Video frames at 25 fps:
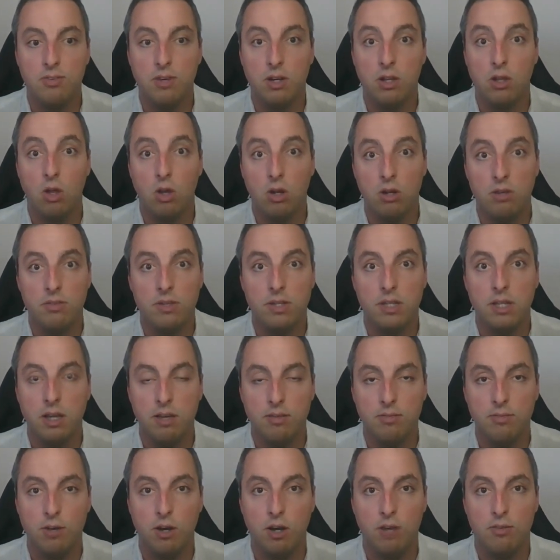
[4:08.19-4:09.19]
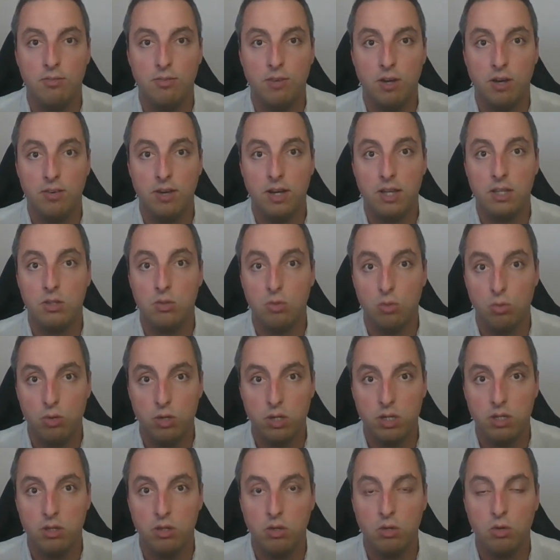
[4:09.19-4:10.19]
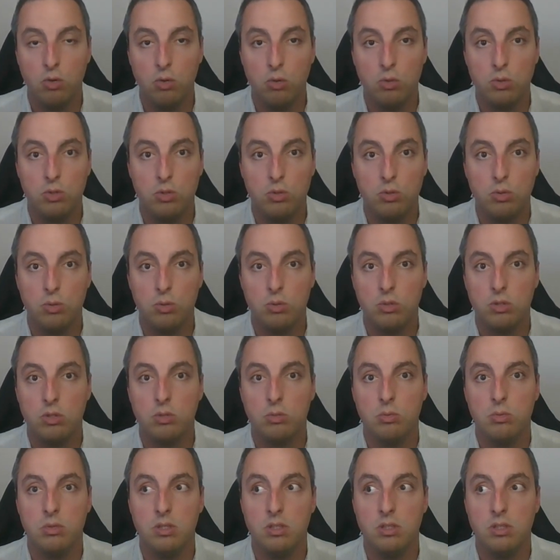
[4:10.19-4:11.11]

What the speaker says: a lot of it I've had to read through to